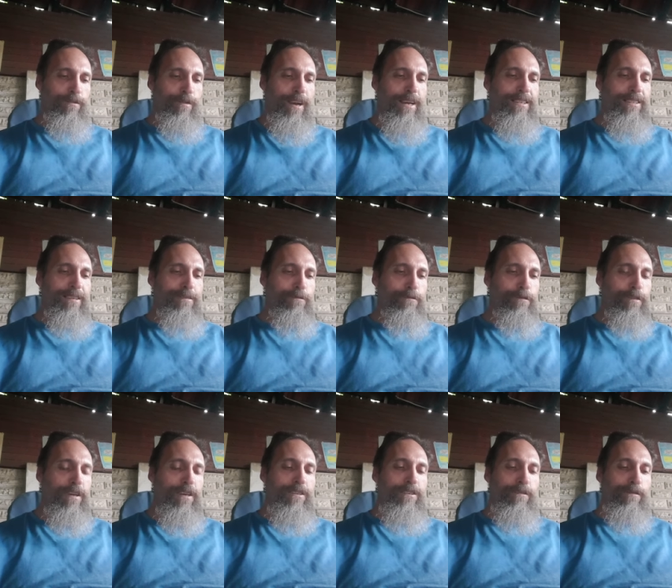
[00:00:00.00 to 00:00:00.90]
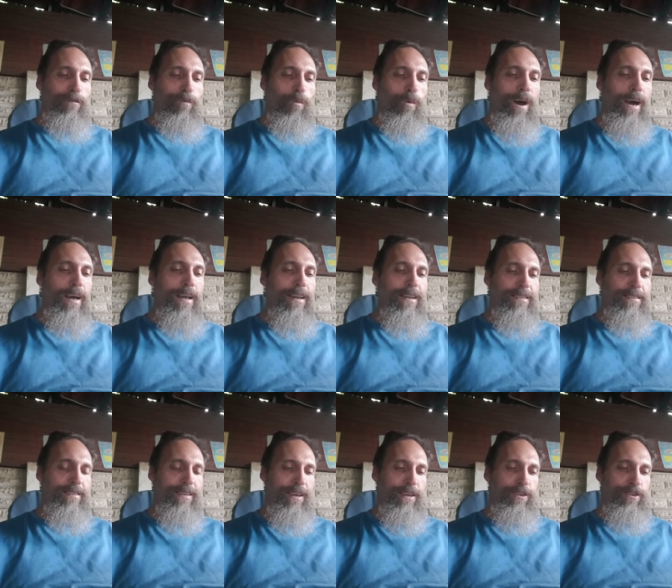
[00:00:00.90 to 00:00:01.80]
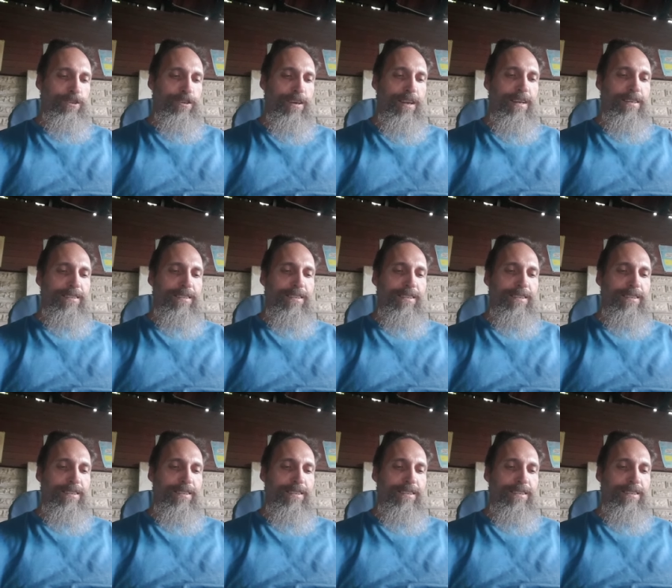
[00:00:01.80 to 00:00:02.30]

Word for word: raising fears of wider tension as